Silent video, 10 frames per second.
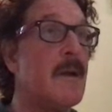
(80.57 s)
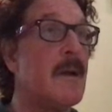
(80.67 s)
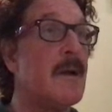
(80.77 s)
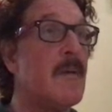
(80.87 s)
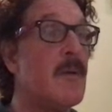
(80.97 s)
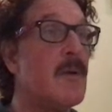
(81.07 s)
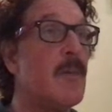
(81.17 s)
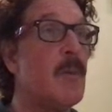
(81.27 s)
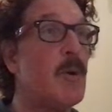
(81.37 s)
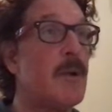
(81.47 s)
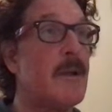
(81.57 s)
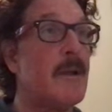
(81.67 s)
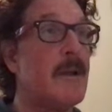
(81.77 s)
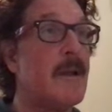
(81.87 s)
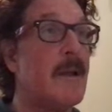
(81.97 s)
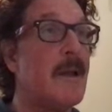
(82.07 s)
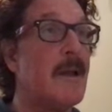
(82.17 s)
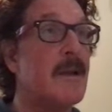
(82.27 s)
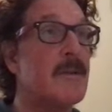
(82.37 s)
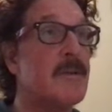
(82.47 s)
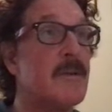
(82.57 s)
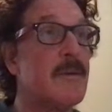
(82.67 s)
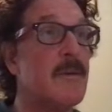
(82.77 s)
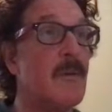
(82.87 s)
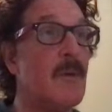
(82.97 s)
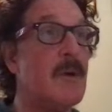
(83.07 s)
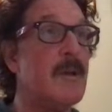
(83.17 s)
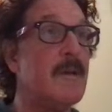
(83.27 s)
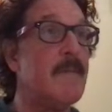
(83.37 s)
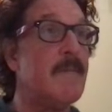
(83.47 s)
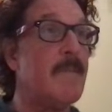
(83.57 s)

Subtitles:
I will put in Act 1,